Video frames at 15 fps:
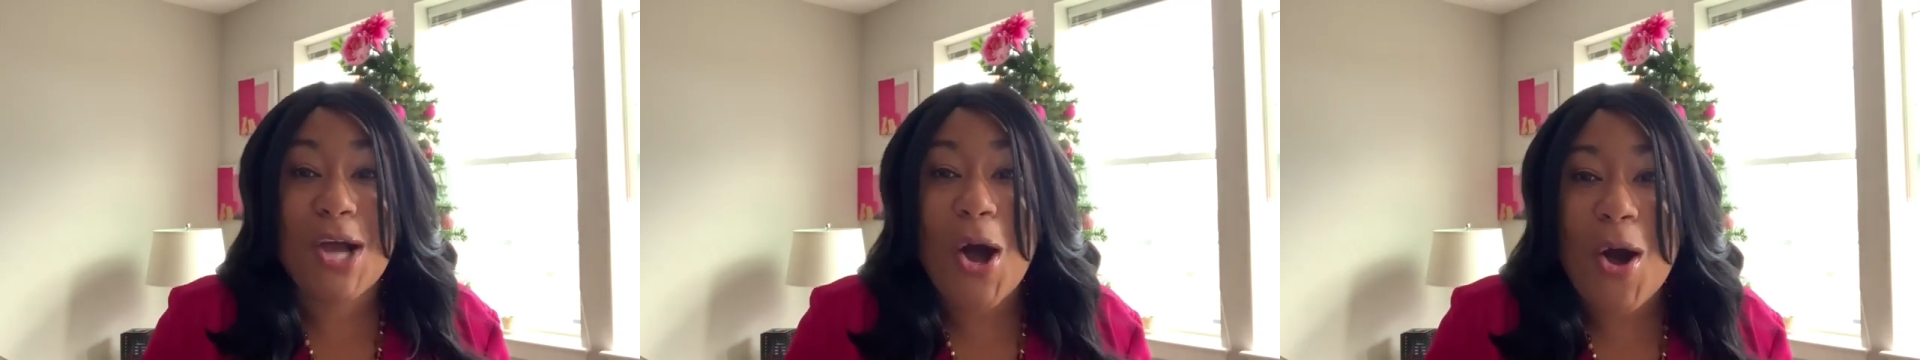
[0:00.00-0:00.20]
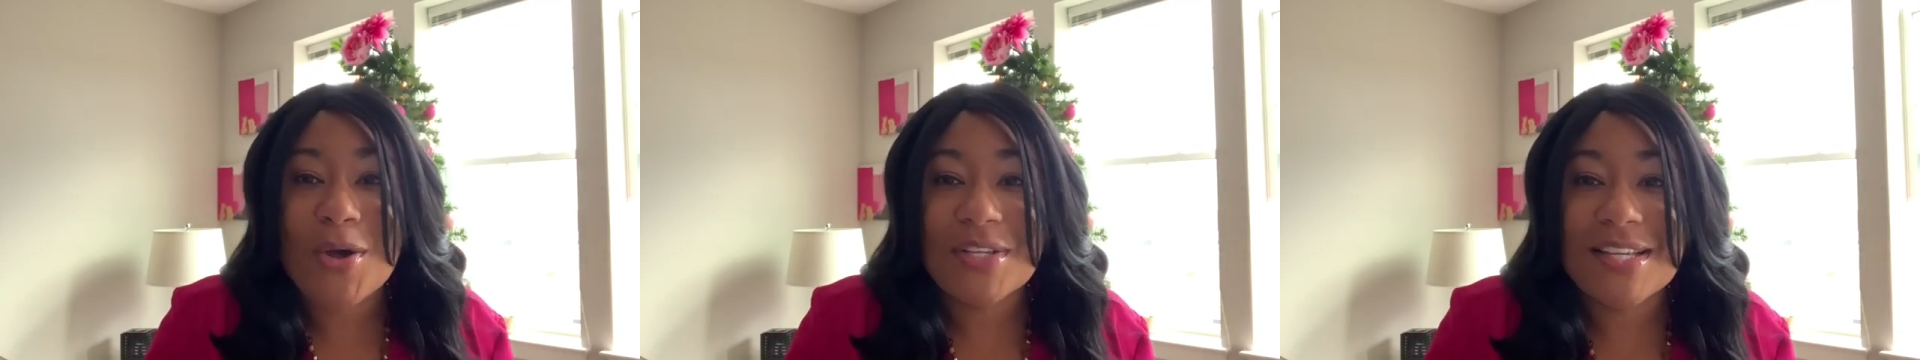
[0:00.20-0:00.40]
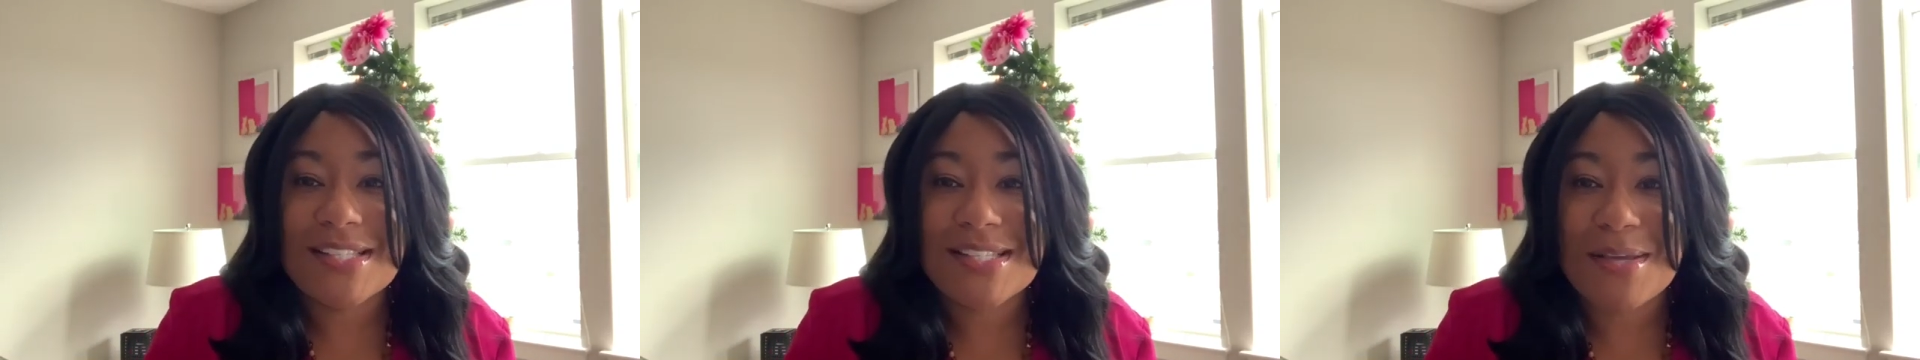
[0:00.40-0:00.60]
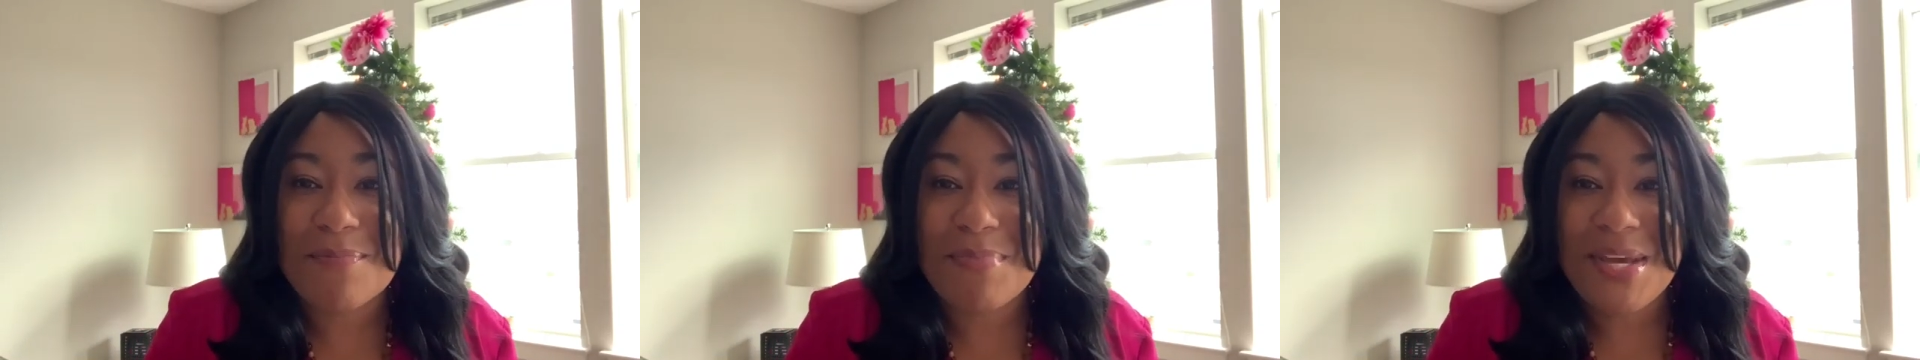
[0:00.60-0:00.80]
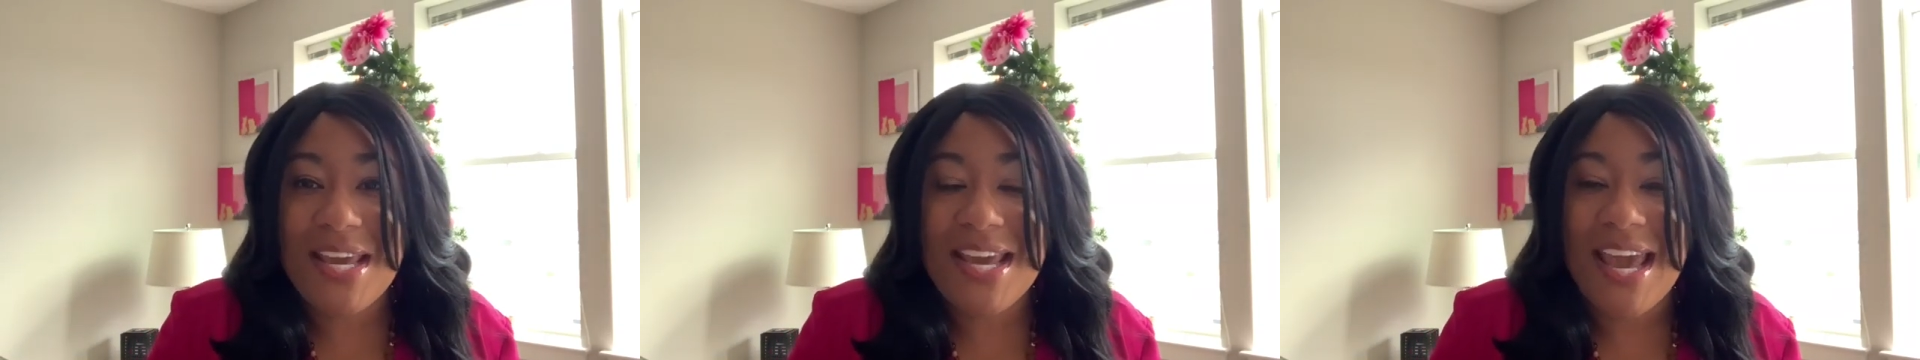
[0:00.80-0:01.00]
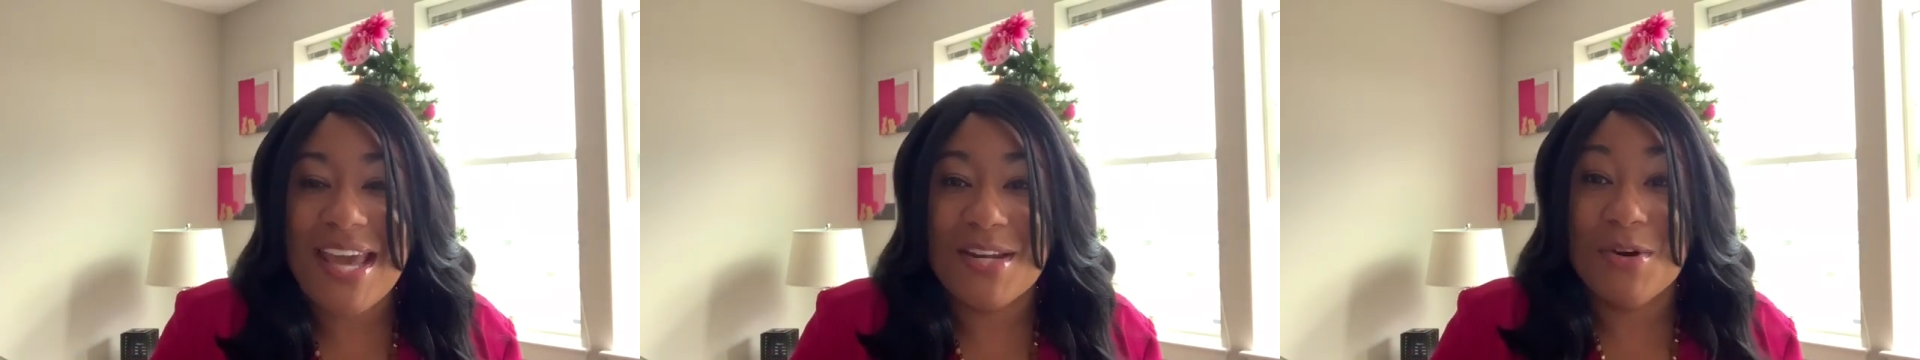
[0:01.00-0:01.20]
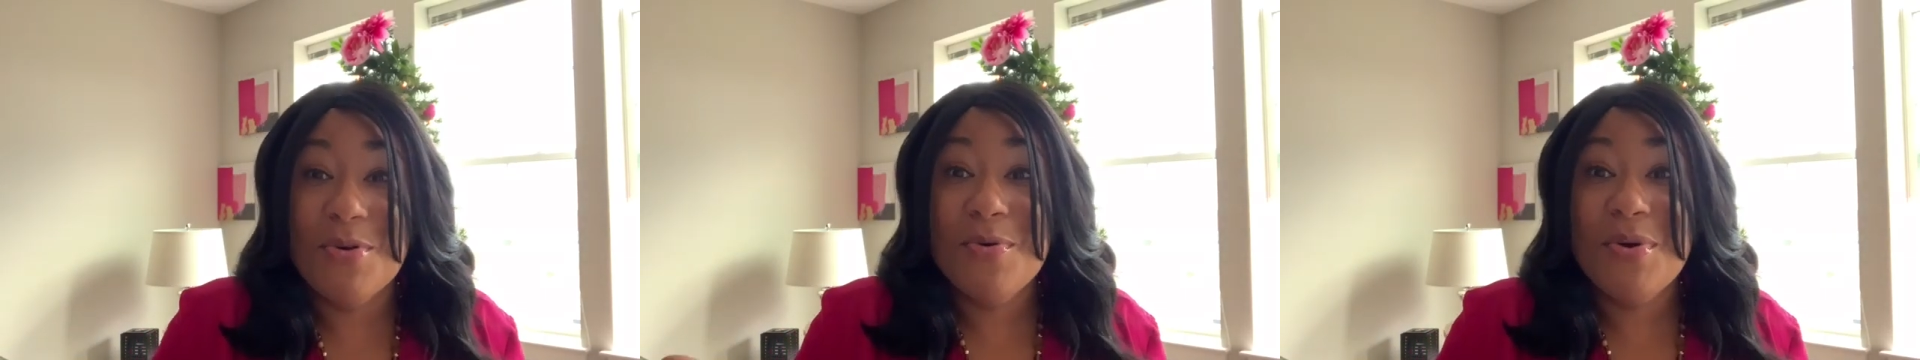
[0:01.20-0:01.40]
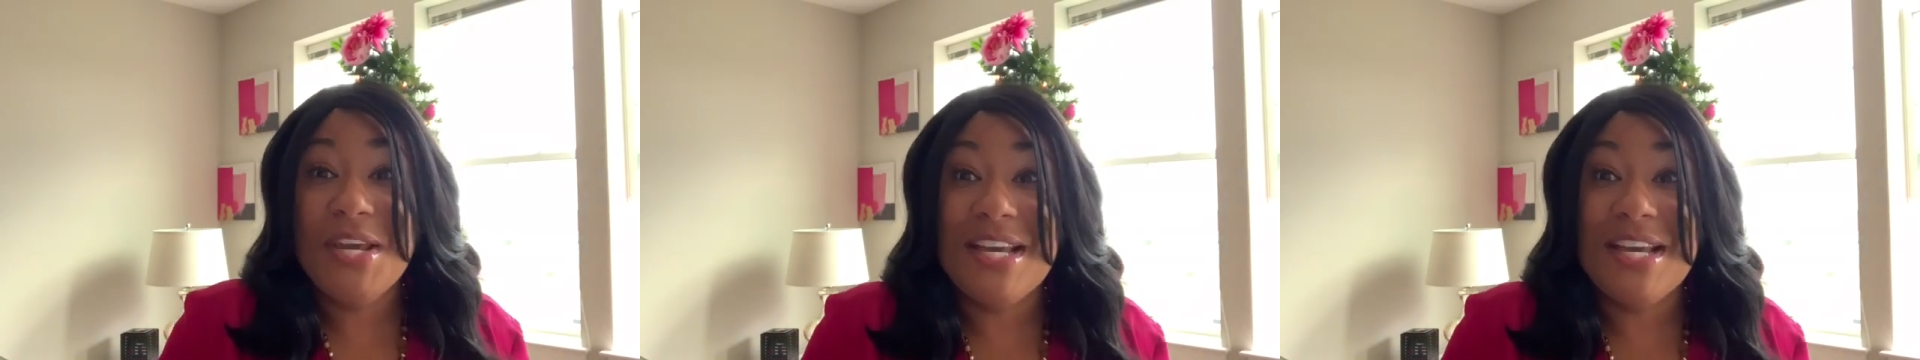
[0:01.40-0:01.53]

called us to be and who